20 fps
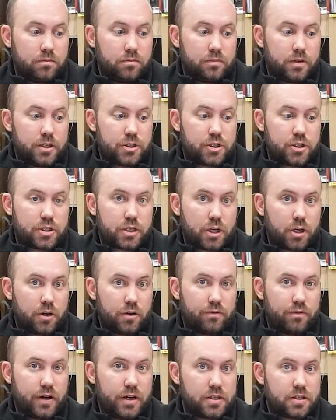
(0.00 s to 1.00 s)
it's just a good
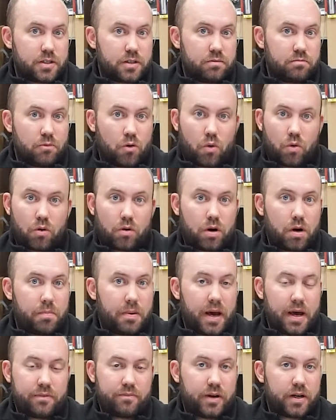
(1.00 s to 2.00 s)
vest or a
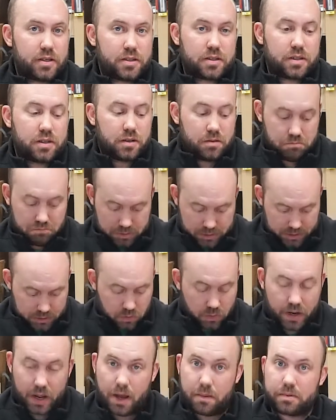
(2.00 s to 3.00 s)
bad vest. And this
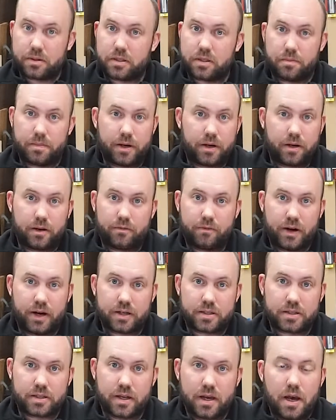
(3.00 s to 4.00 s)
one happens to be a good
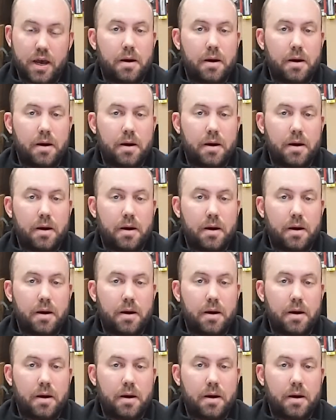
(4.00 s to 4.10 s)
vest.